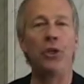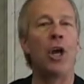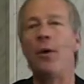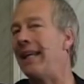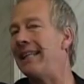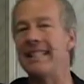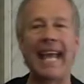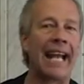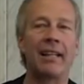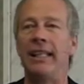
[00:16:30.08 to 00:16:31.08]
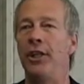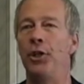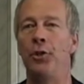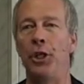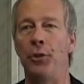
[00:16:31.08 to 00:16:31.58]
You know exactly
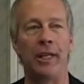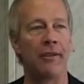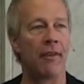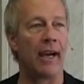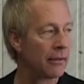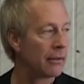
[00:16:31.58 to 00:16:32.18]
who you would invite.